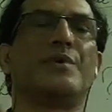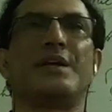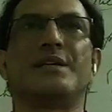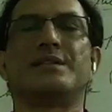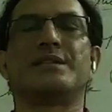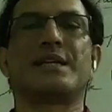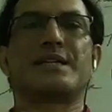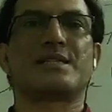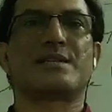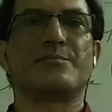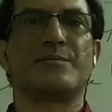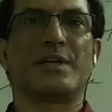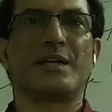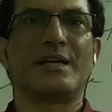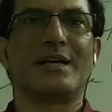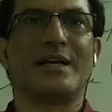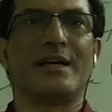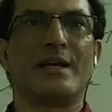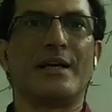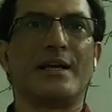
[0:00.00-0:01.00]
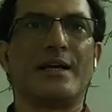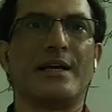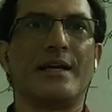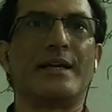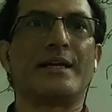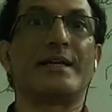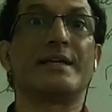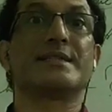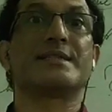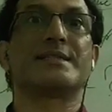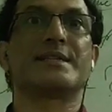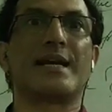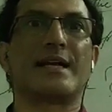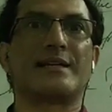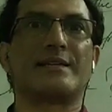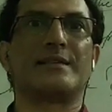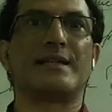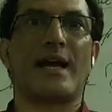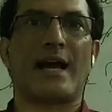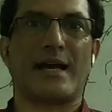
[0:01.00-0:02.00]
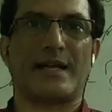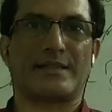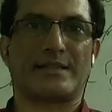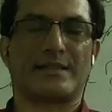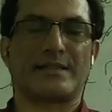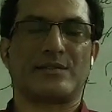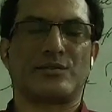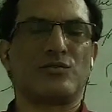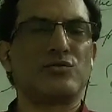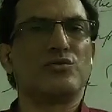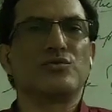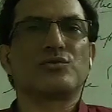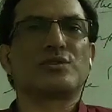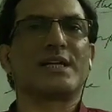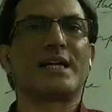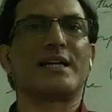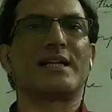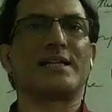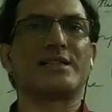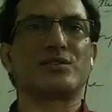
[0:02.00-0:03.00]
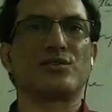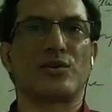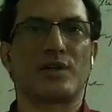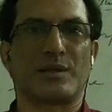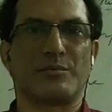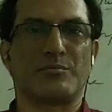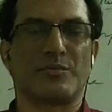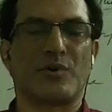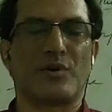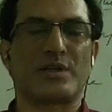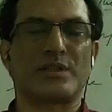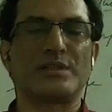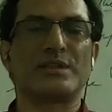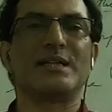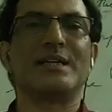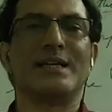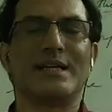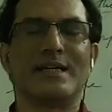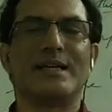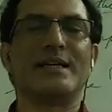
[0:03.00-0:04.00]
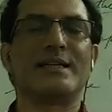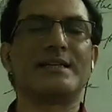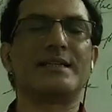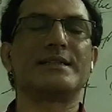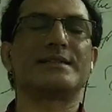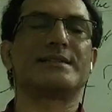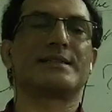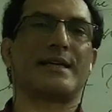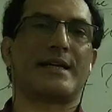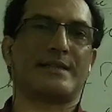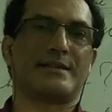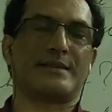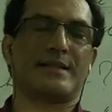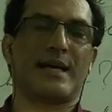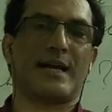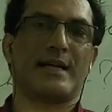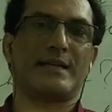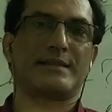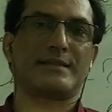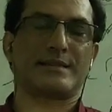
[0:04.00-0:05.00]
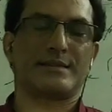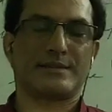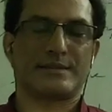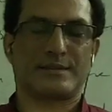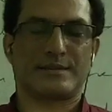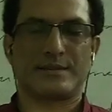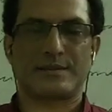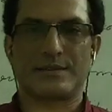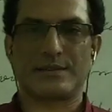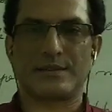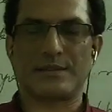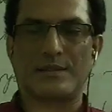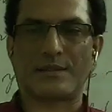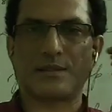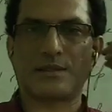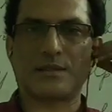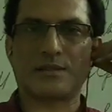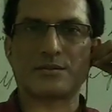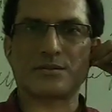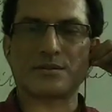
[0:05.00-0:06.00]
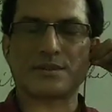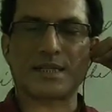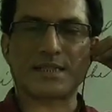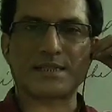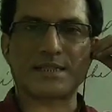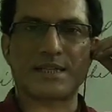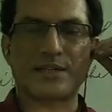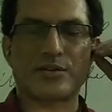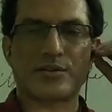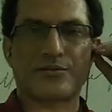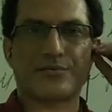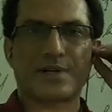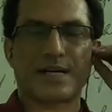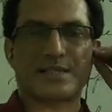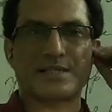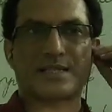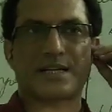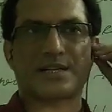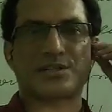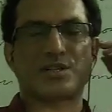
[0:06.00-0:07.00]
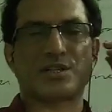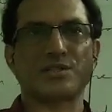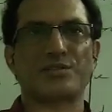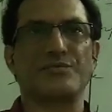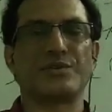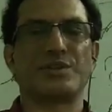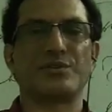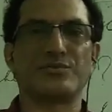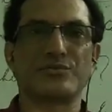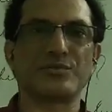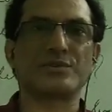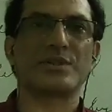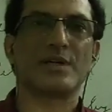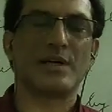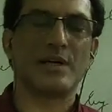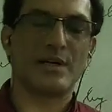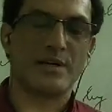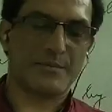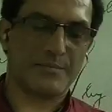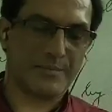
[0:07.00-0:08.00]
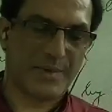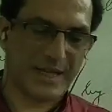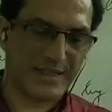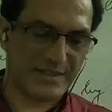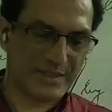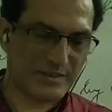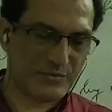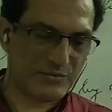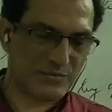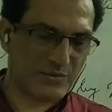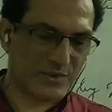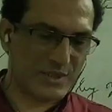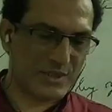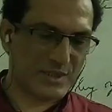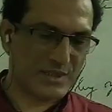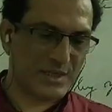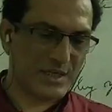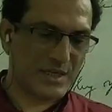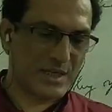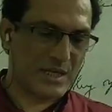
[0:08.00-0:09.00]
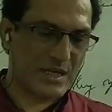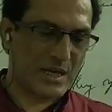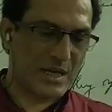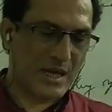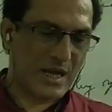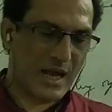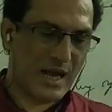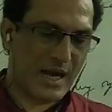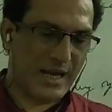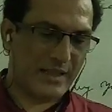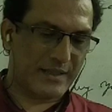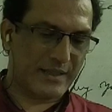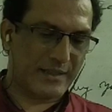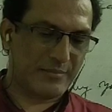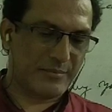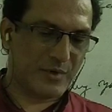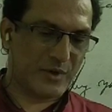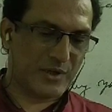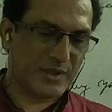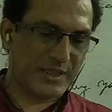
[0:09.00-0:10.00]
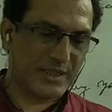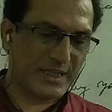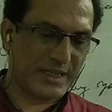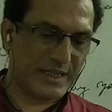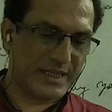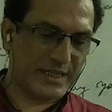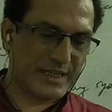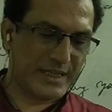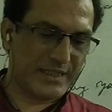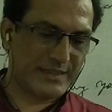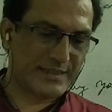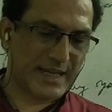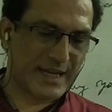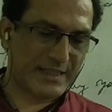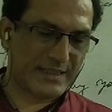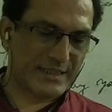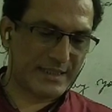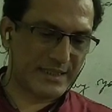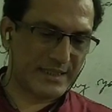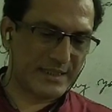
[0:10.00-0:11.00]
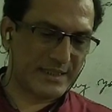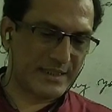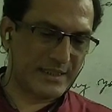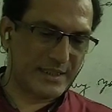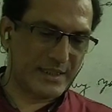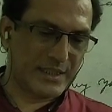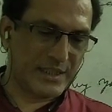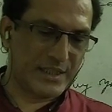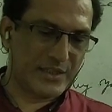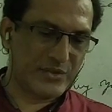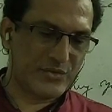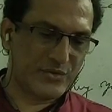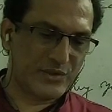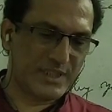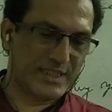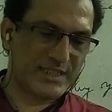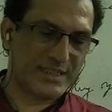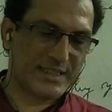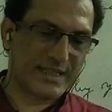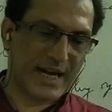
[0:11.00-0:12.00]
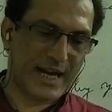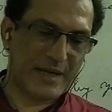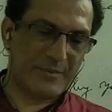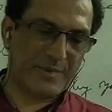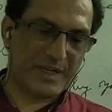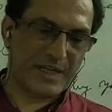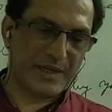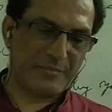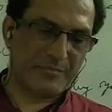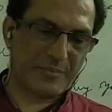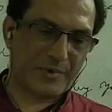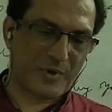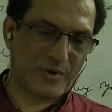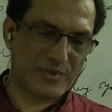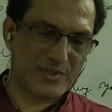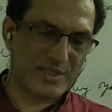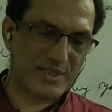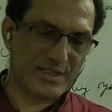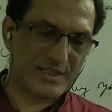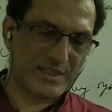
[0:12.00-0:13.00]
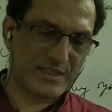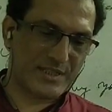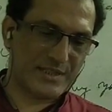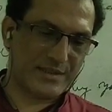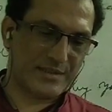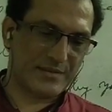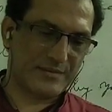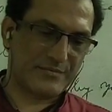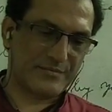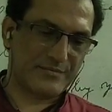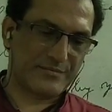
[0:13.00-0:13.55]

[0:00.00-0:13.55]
it is said that. Who said is not important. It is said that. So such kind of constructions we use passive voice. Another important area is actually to describe a process.